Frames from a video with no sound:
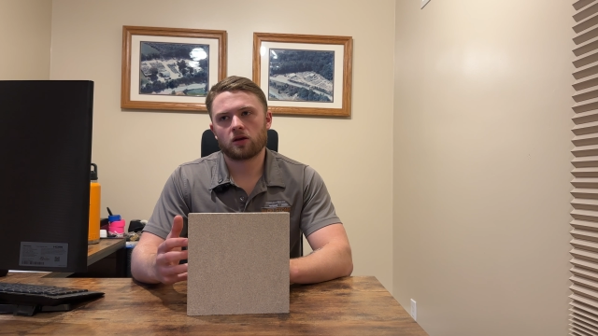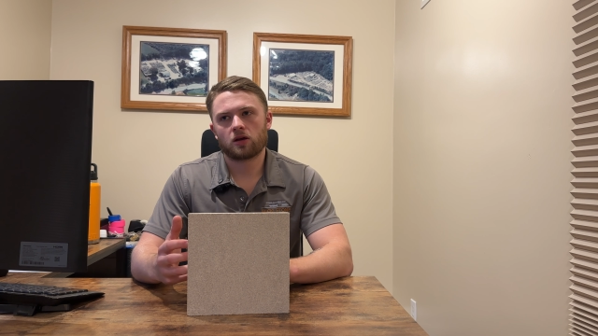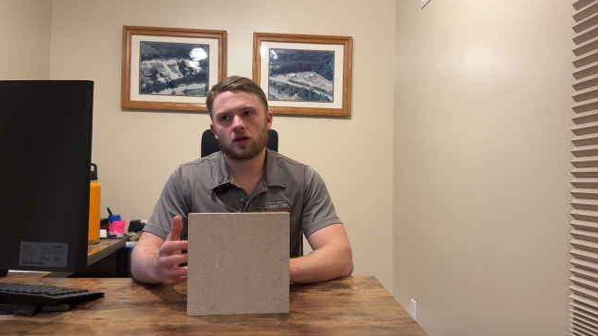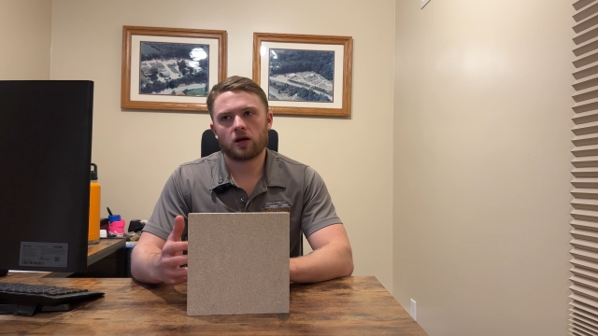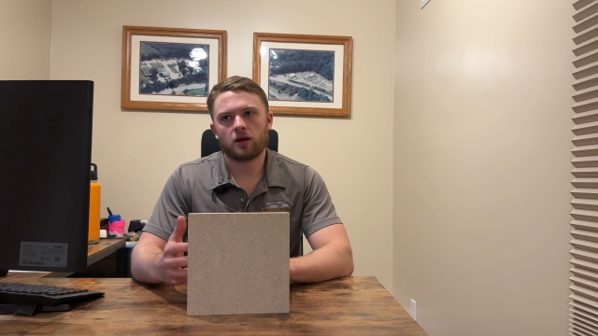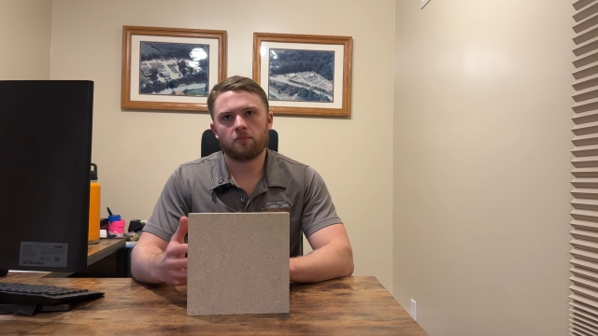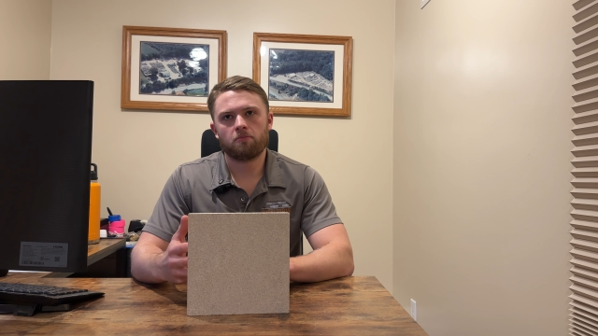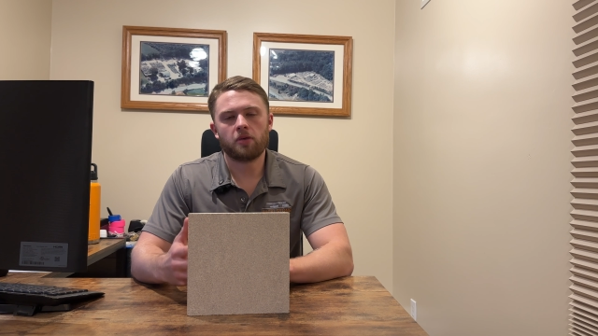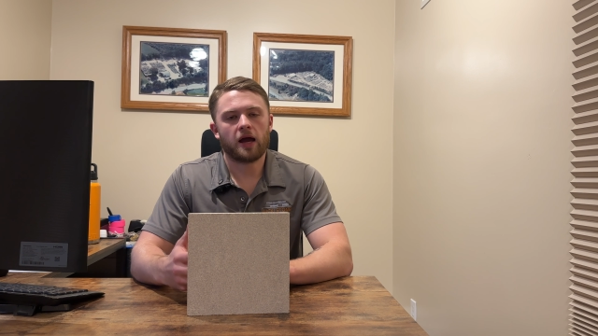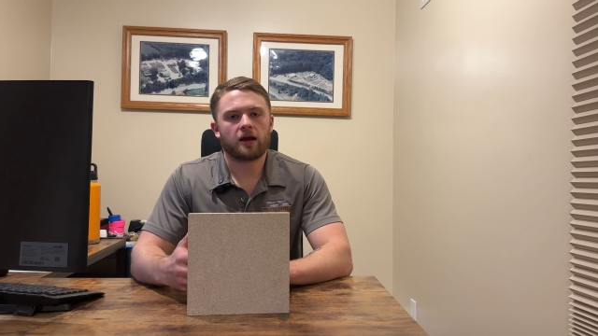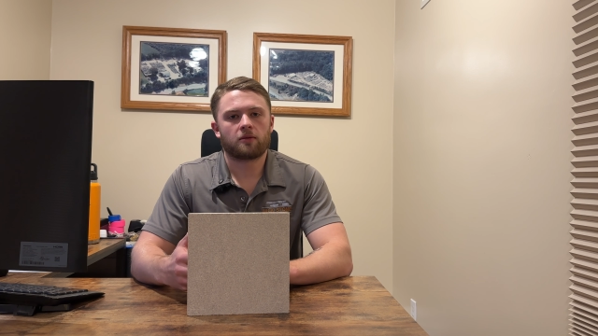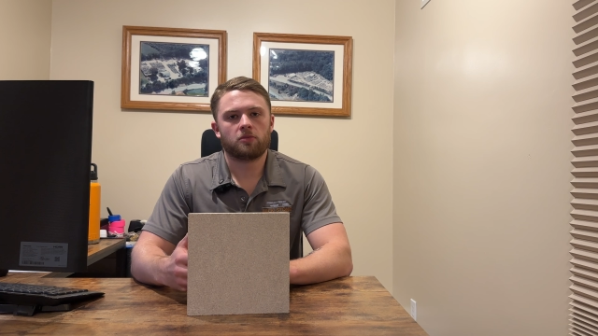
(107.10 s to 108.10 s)
kind of
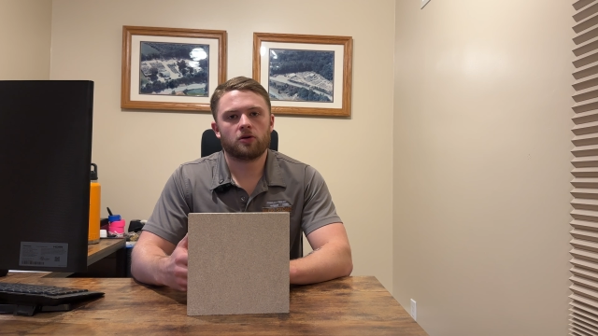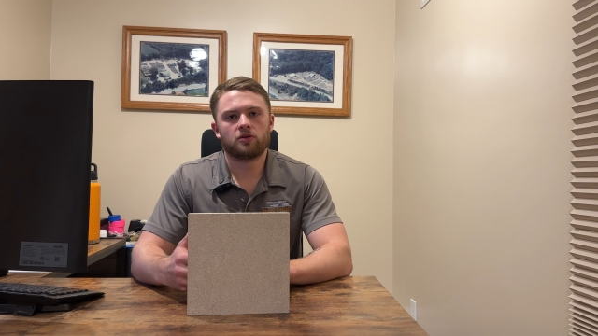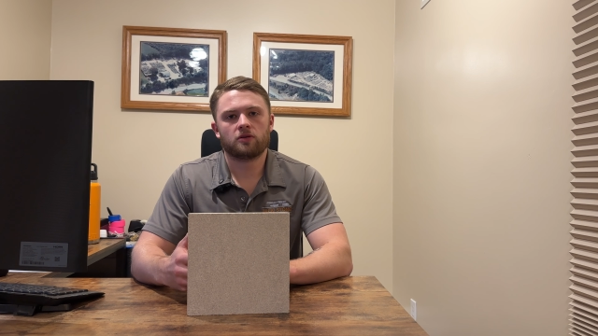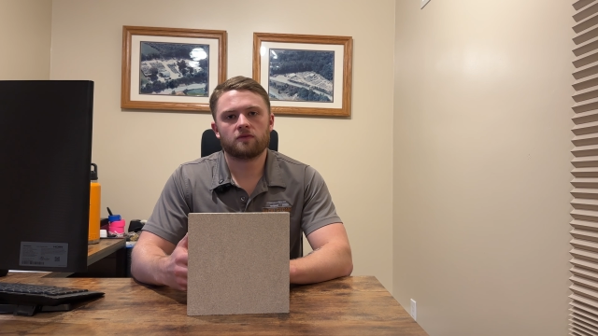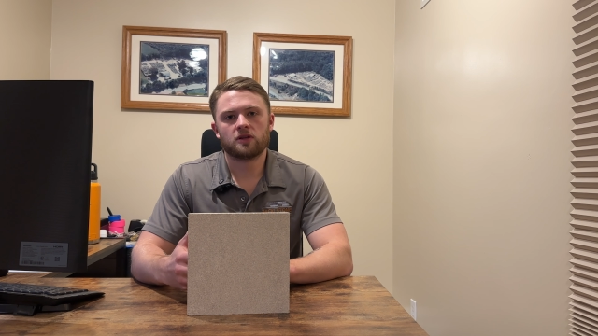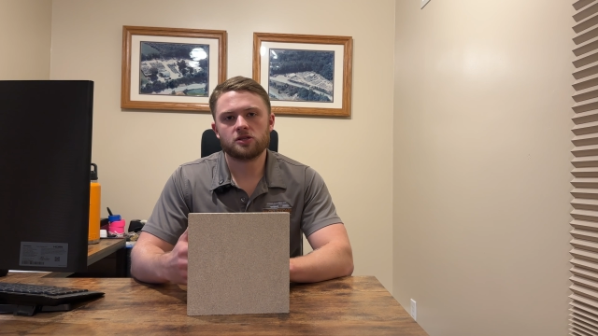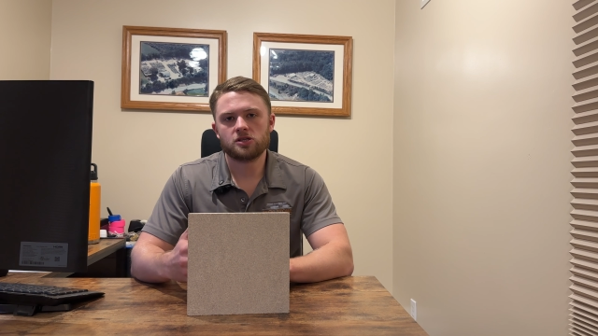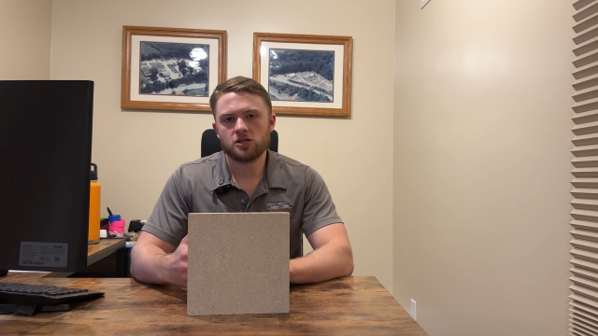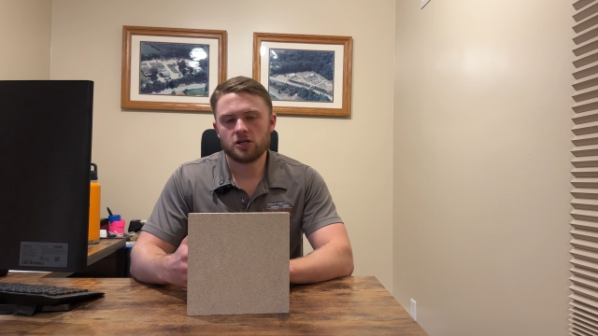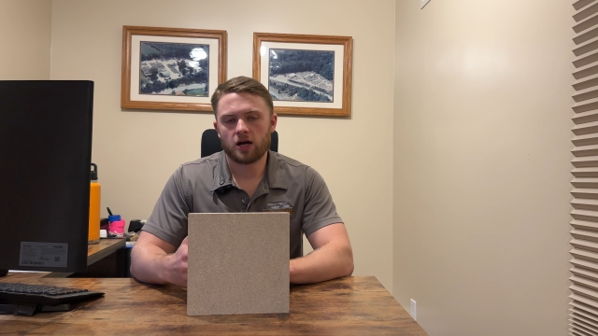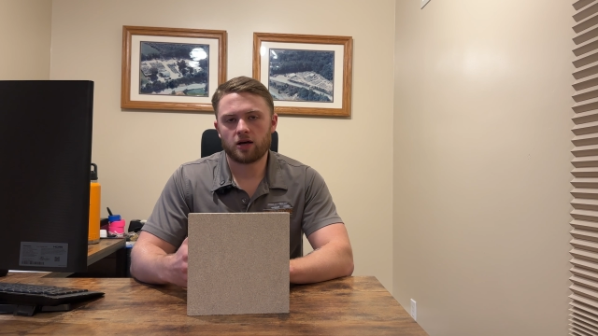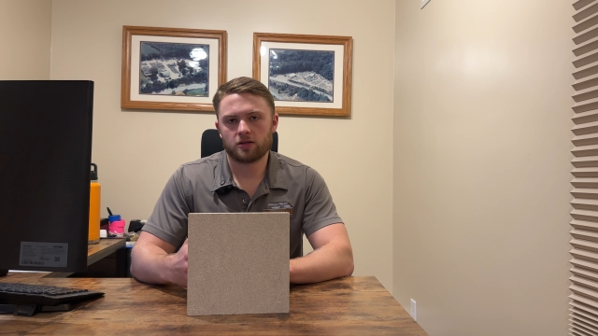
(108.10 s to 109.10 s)
backbone of the
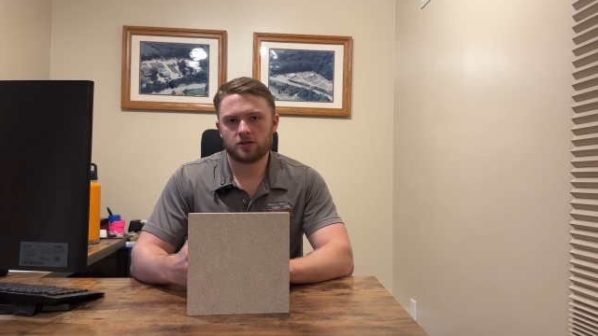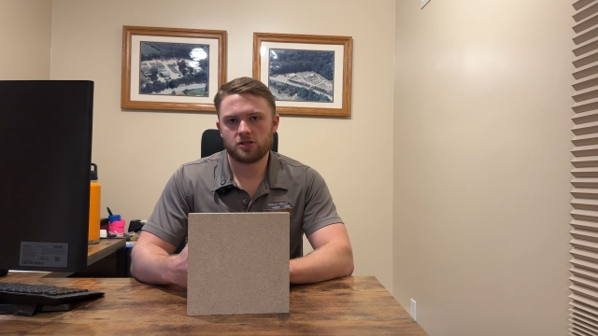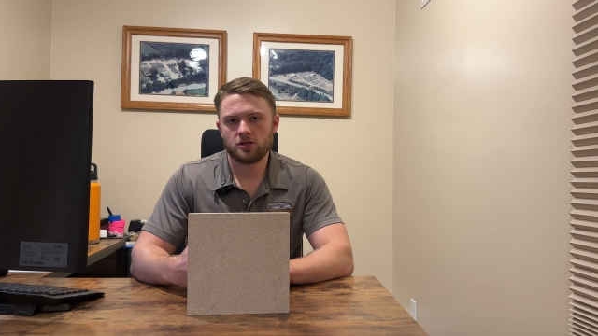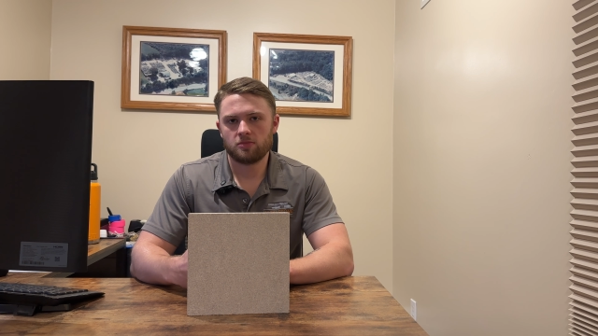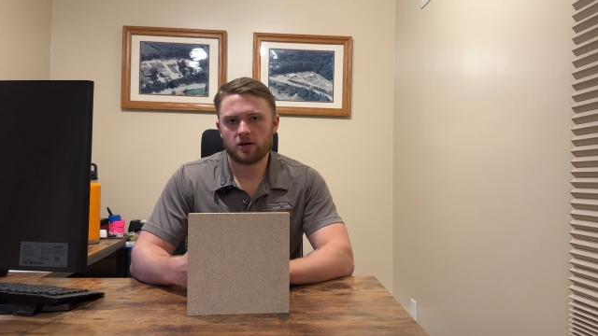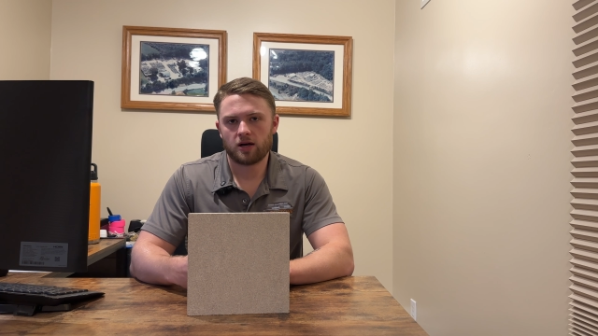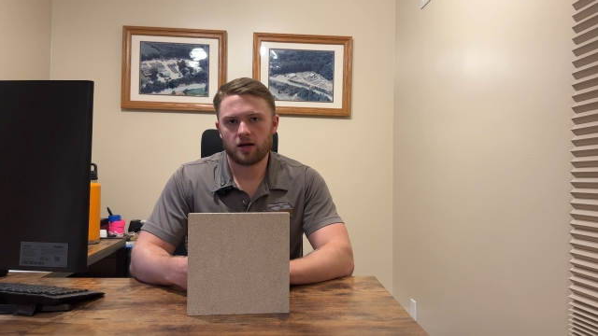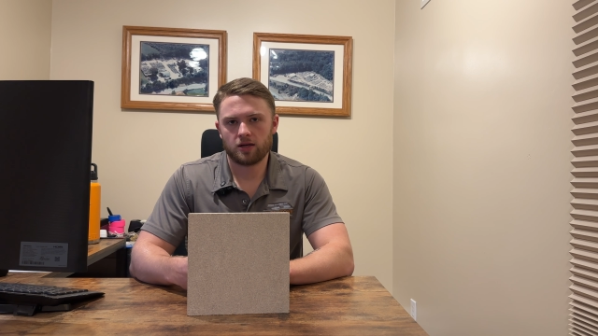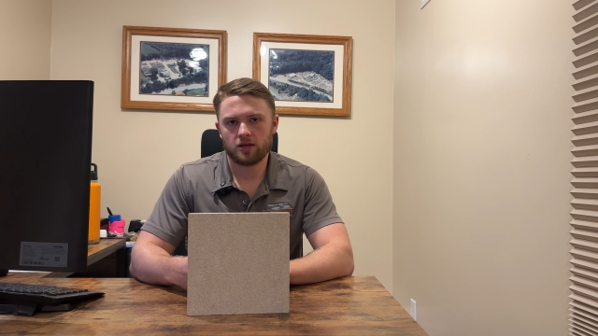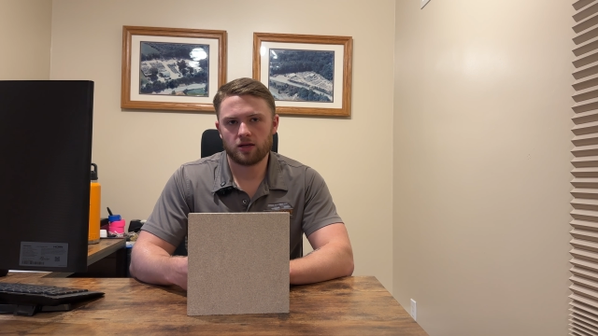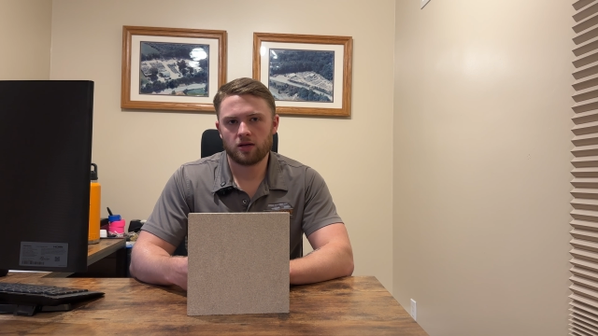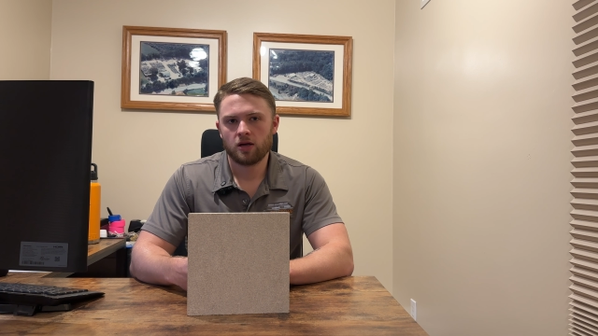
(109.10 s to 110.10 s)
geology
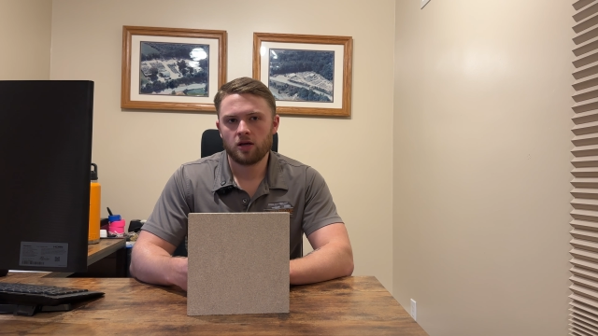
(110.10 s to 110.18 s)
behind it.